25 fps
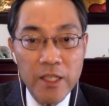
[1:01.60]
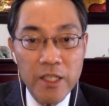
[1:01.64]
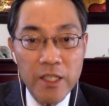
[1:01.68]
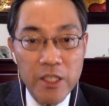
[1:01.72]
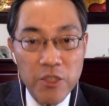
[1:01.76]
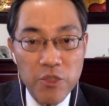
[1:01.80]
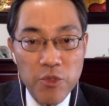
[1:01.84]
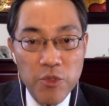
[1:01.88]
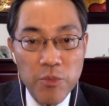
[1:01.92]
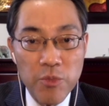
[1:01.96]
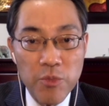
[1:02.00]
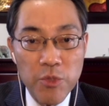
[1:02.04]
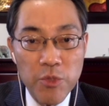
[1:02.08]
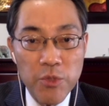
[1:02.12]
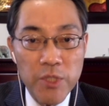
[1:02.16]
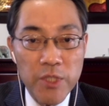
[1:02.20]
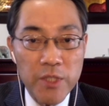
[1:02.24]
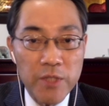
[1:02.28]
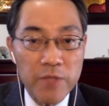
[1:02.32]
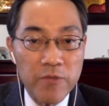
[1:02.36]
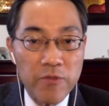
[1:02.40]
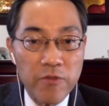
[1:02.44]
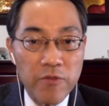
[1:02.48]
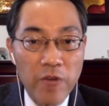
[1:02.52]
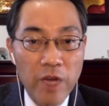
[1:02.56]

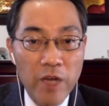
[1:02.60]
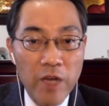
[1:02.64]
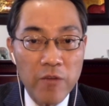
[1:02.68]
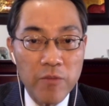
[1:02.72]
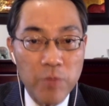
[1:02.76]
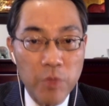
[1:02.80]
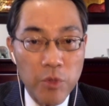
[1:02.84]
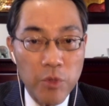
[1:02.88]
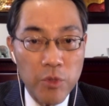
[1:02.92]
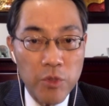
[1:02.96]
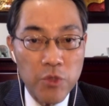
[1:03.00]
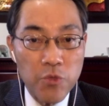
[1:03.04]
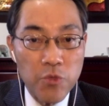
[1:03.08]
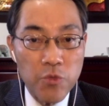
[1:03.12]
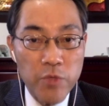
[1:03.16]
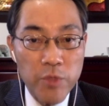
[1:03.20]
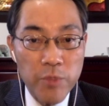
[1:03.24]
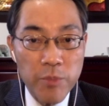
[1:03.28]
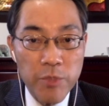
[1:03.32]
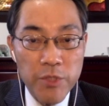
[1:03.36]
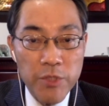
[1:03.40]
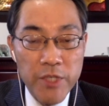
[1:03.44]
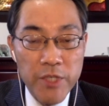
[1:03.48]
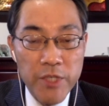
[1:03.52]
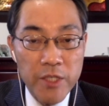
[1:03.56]
contributing
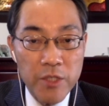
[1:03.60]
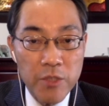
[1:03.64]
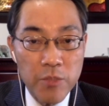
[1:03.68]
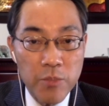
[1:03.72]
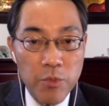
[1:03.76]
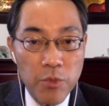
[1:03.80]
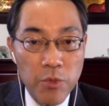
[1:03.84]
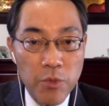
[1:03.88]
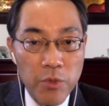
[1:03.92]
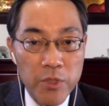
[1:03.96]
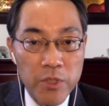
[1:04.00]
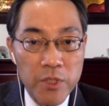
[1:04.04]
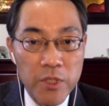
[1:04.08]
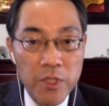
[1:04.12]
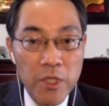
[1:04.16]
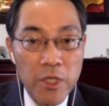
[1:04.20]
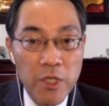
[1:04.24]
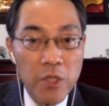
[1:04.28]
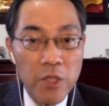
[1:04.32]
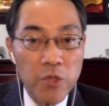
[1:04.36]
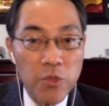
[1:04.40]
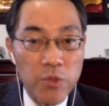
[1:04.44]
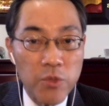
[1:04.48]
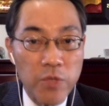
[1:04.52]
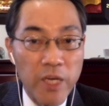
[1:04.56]
5.3 percentage point
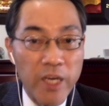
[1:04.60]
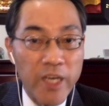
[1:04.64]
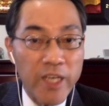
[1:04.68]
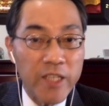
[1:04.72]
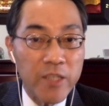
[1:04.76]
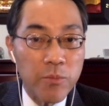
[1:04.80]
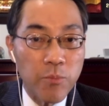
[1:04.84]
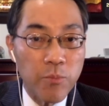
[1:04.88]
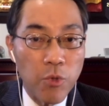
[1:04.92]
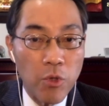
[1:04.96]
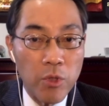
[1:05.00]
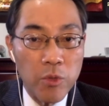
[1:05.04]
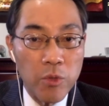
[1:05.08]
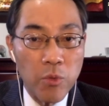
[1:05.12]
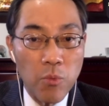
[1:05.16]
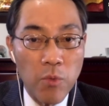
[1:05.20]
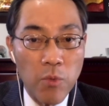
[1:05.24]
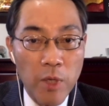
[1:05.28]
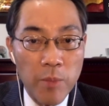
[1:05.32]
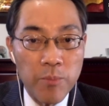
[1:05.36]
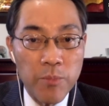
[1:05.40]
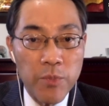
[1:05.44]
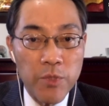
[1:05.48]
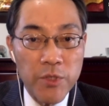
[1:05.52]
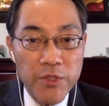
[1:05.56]
to the
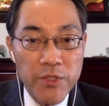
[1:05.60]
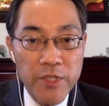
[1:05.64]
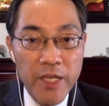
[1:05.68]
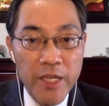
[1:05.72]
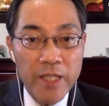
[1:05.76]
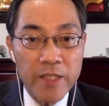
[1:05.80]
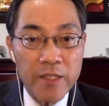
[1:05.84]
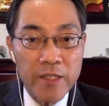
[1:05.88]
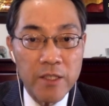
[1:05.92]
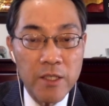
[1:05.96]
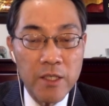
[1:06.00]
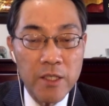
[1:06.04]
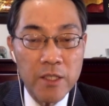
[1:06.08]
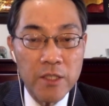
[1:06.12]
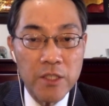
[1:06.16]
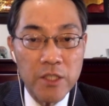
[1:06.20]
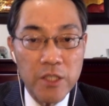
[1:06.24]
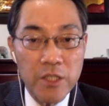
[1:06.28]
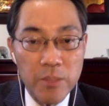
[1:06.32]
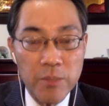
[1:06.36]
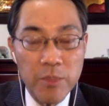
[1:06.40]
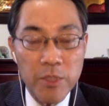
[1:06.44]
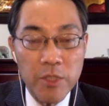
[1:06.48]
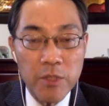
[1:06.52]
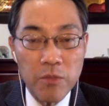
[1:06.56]
8.1%
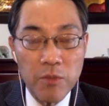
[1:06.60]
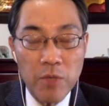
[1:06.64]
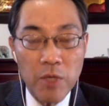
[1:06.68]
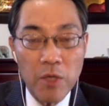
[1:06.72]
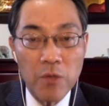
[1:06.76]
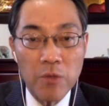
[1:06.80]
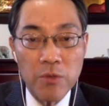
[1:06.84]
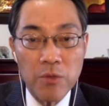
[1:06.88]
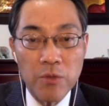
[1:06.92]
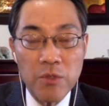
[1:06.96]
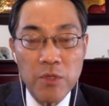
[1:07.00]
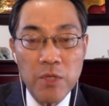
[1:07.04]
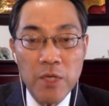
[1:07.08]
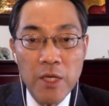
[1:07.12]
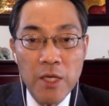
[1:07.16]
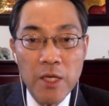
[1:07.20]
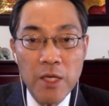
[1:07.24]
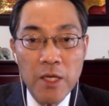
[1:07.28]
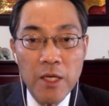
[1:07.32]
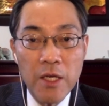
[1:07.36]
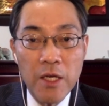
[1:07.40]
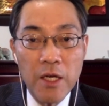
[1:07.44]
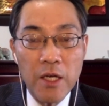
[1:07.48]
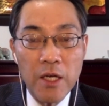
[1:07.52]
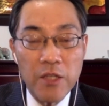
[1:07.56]
GDP growth.
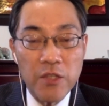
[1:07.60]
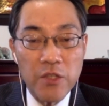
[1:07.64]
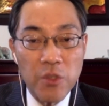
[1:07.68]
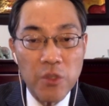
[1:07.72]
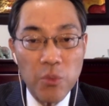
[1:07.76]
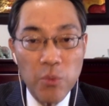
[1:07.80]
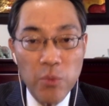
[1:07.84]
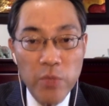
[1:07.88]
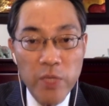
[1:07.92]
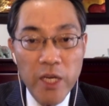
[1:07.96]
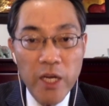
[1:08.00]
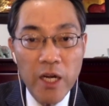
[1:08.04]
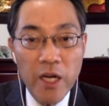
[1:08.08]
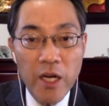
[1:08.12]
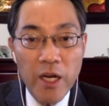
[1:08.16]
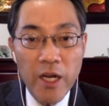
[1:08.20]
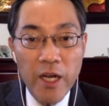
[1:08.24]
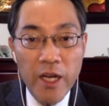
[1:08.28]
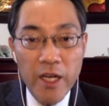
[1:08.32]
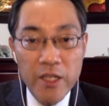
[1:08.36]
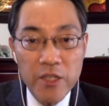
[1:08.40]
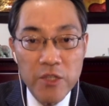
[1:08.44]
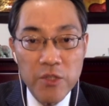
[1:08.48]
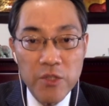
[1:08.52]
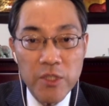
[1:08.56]
Uh, so we are
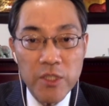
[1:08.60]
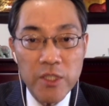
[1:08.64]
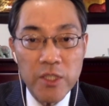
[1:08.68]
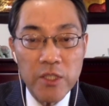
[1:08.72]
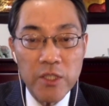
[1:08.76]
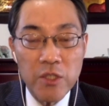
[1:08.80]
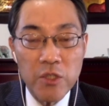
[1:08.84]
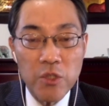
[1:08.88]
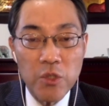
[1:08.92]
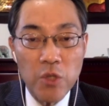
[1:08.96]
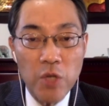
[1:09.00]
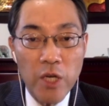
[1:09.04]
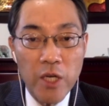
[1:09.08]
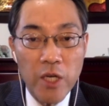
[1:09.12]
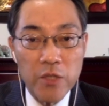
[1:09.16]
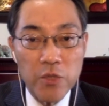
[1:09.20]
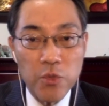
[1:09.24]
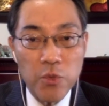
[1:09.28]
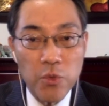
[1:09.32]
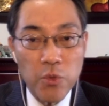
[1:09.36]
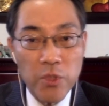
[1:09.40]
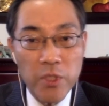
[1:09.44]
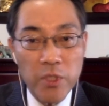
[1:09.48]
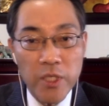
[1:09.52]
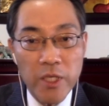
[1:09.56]
actually uh,
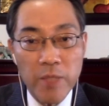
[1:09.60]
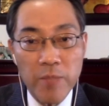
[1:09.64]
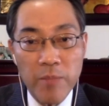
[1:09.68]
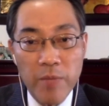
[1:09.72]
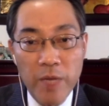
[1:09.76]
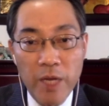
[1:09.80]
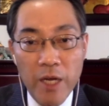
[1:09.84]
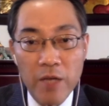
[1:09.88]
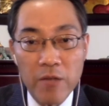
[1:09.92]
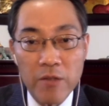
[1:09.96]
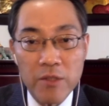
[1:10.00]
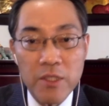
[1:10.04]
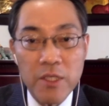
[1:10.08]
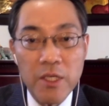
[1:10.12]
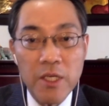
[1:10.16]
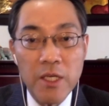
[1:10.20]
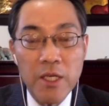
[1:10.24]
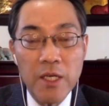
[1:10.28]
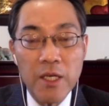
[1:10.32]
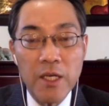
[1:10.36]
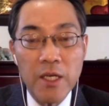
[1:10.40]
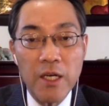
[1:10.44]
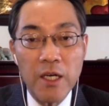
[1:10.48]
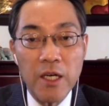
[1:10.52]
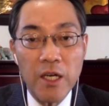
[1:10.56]
talking about
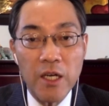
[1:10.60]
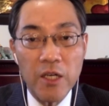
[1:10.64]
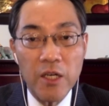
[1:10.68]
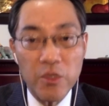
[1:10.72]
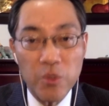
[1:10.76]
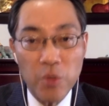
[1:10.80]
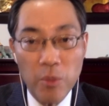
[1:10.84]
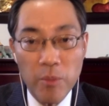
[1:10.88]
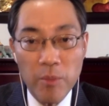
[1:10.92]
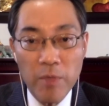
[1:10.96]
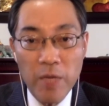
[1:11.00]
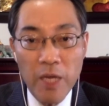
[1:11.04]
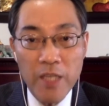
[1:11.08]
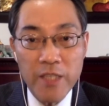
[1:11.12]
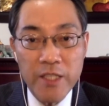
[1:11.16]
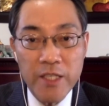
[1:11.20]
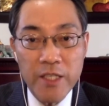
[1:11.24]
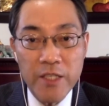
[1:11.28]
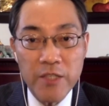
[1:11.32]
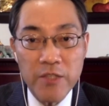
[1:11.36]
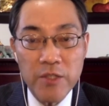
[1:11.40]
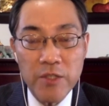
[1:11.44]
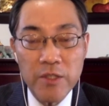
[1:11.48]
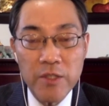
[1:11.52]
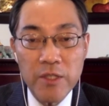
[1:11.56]
uh, a
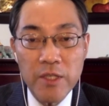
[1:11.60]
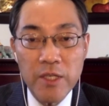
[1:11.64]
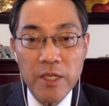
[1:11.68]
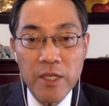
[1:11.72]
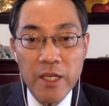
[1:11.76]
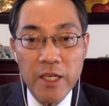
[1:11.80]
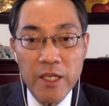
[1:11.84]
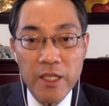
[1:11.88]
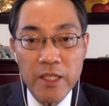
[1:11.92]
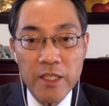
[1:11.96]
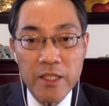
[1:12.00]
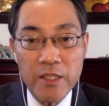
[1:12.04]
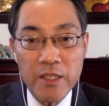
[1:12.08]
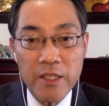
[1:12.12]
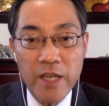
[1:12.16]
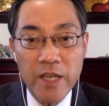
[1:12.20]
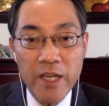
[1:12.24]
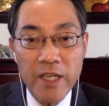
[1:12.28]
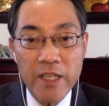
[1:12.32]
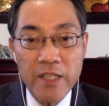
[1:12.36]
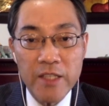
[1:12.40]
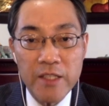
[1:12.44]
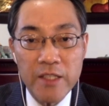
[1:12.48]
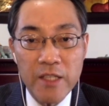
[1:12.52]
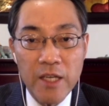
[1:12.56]
normalization, and
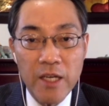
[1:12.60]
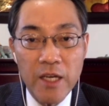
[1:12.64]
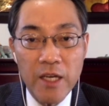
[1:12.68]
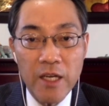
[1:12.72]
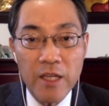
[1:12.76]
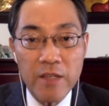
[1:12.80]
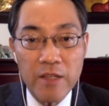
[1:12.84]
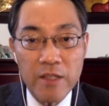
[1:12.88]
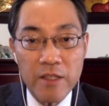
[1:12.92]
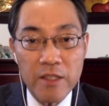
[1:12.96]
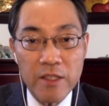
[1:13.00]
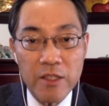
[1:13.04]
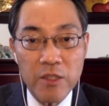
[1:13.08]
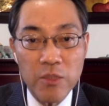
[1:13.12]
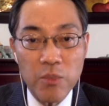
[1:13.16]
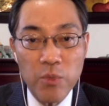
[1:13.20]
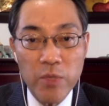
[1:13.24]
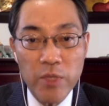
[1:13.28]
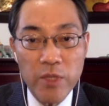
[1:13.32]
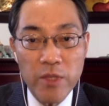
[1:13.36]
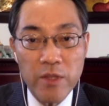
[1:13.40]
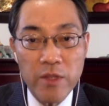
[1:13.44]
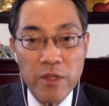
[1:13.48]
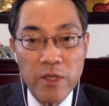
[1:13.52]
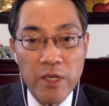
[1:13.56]
that I think
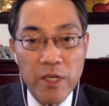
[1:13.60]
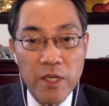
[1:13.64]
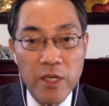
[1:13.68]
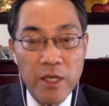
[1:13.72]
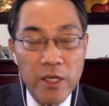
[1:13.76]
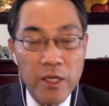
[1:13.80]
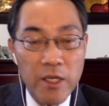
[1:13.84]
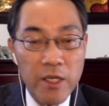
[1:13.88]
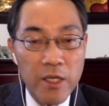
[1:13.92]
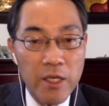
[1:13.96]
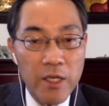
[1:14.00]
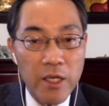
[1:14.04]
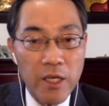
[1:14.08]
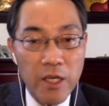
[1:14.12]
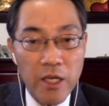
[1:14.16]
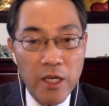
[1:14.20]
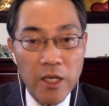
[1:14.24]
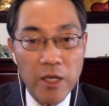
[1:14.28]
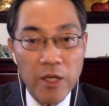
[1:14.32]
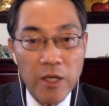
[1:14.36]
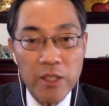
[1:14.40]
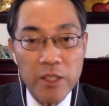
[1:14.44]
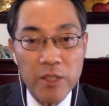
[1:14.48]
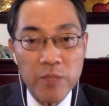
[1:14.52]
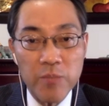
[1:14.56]
with the
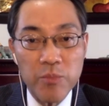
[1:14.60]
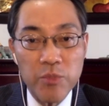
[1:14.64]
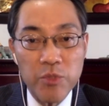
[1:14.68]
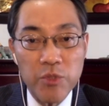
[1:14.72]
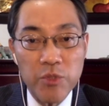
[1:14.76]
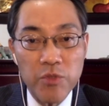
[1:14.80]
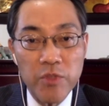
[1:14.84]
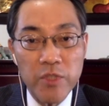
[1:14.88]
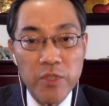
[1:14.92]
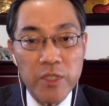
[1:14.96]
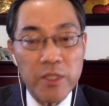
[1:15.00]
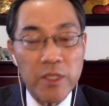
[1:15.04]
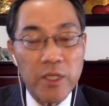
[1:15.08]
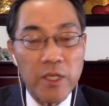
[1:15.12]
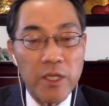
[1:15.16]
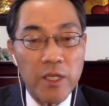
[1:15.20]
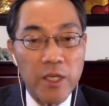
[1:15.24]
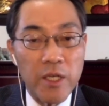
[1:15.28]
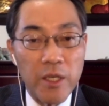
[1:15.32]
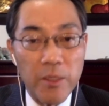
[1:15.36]
uh, improving,